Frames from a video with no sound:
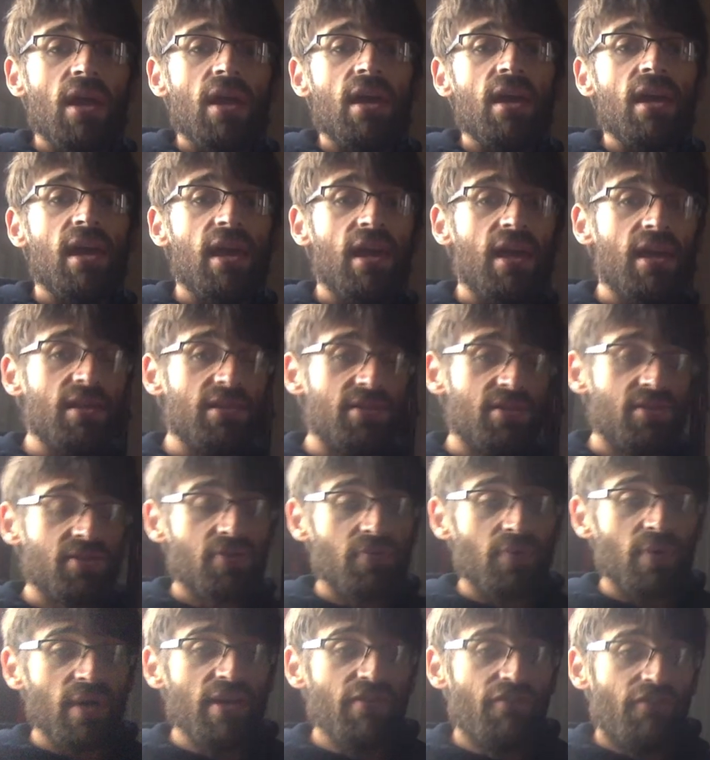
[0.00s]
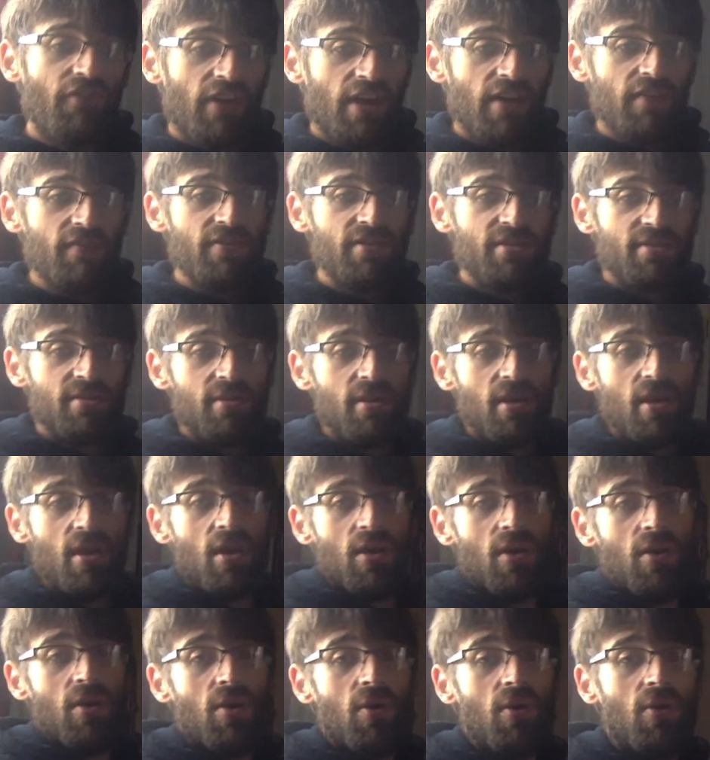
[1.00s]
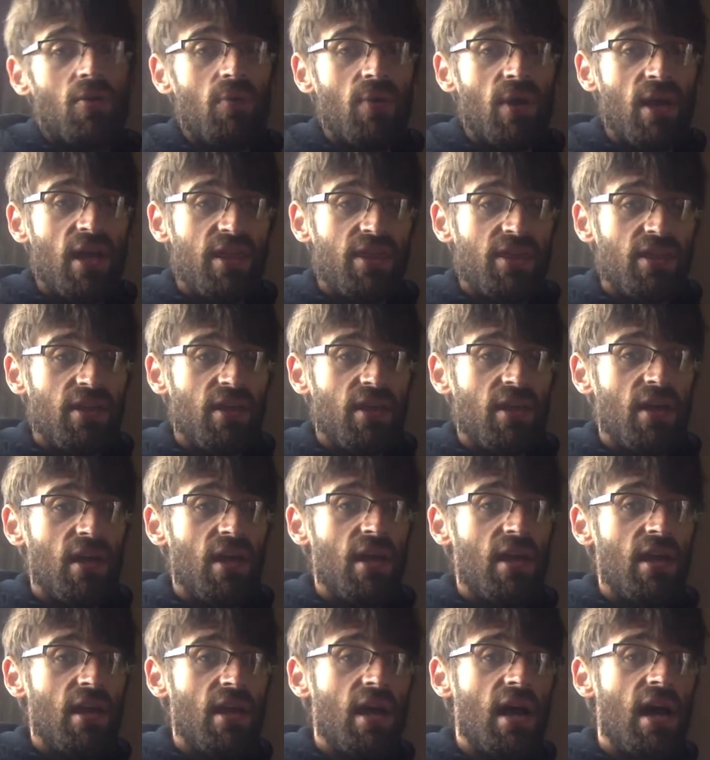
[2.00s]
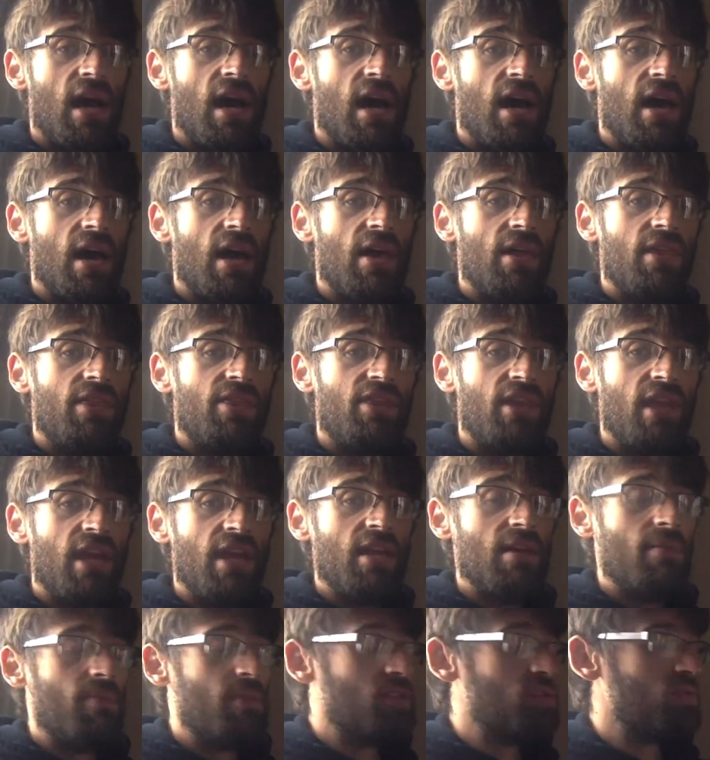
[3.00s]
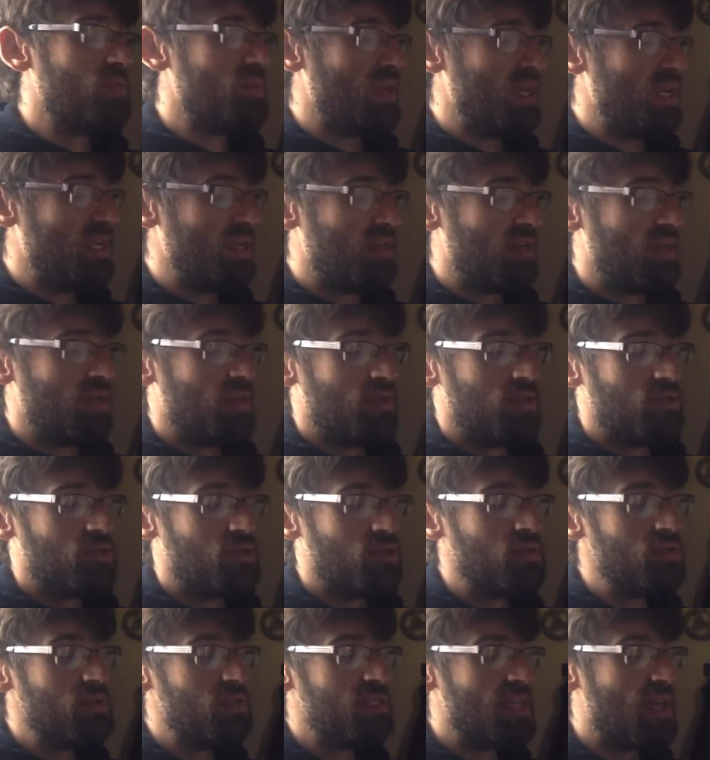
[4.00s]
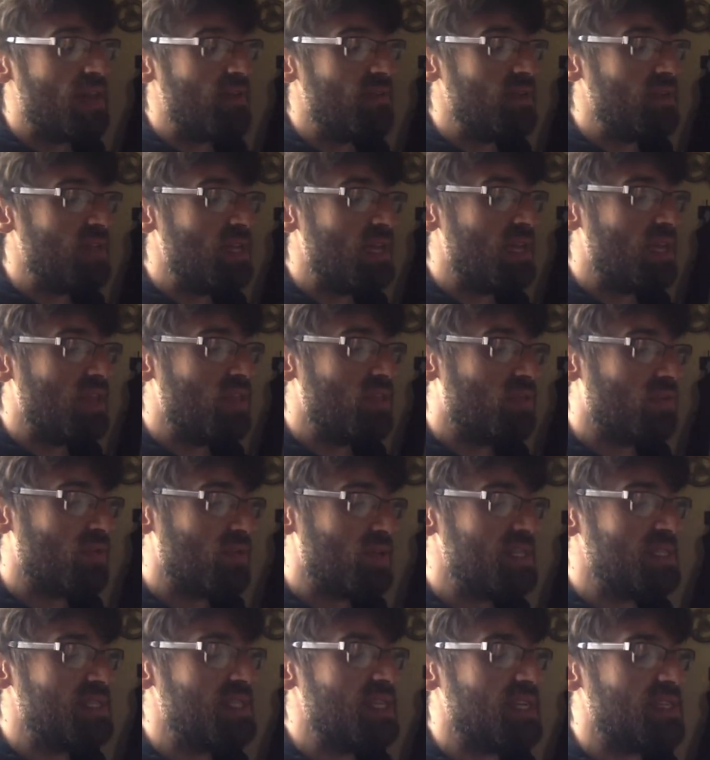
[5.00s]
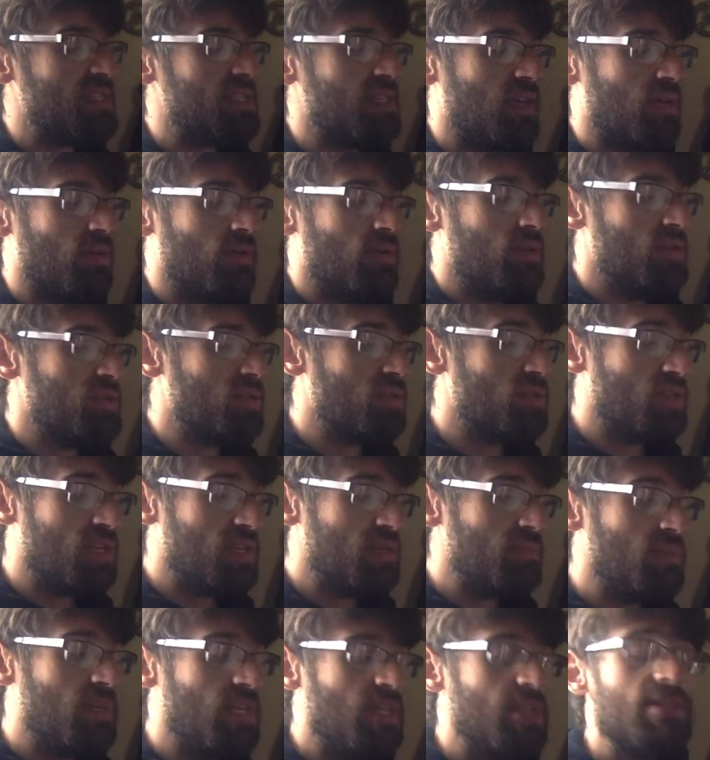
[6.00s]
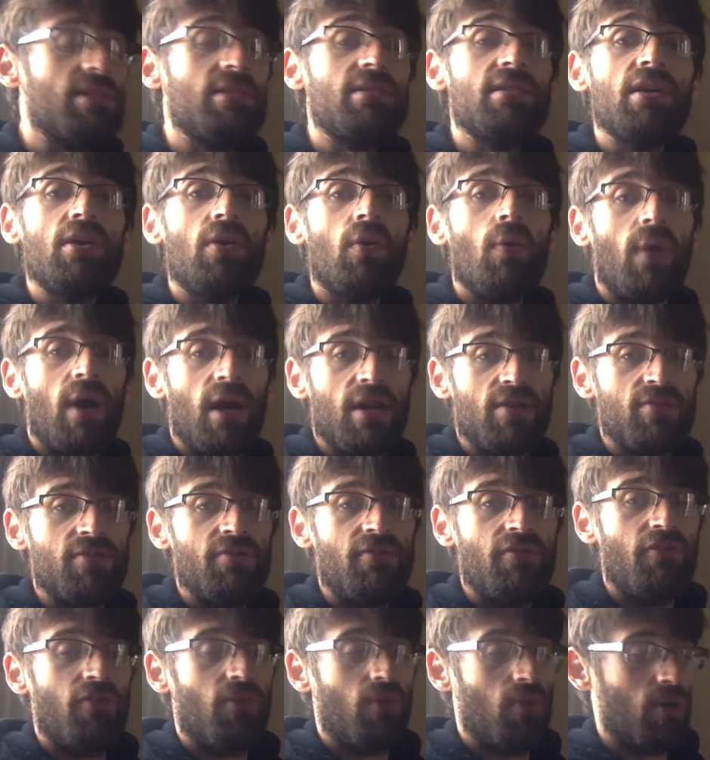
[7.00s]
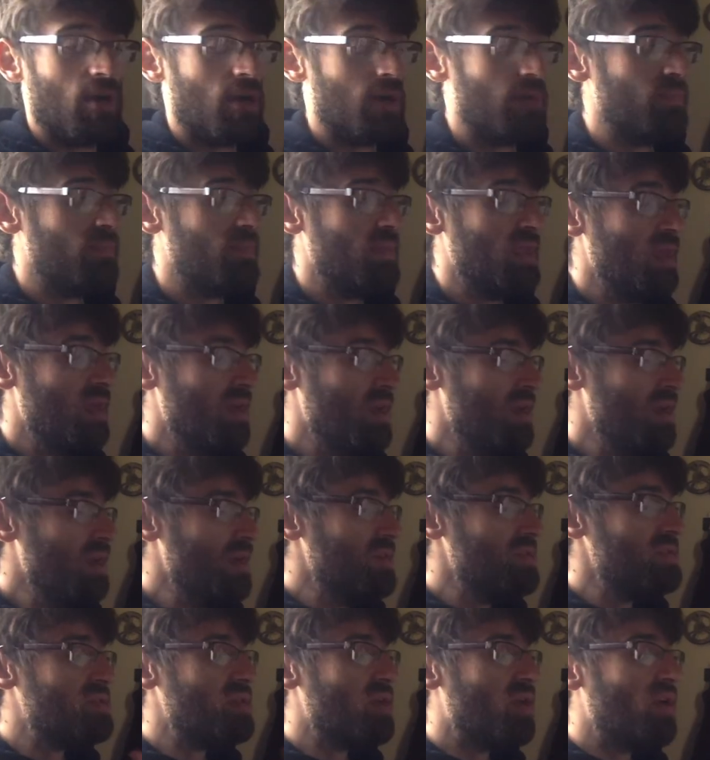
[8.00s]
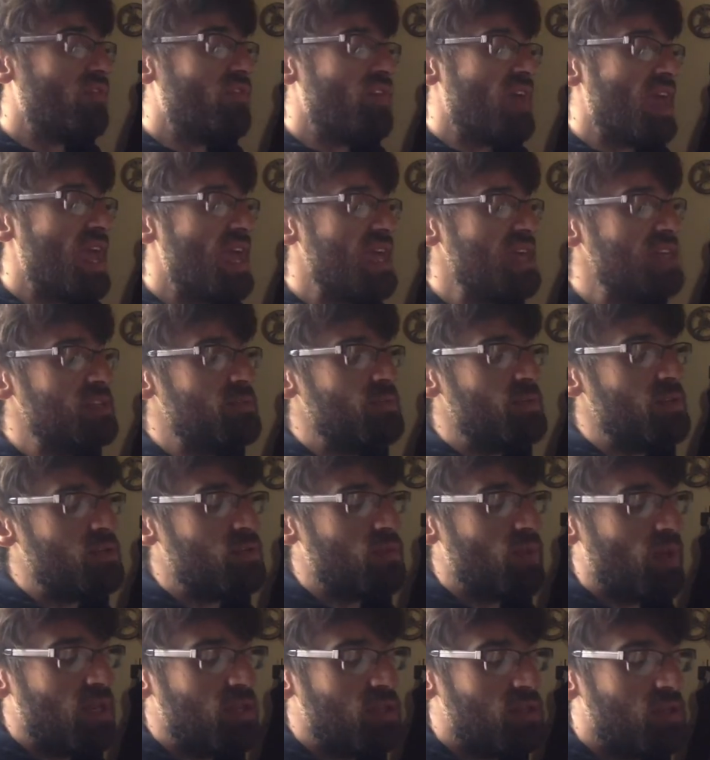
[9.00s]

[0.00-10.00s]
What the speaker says: is 3/5 with theta between 270 and 360. So that means it's in quadrant 4. So if A is between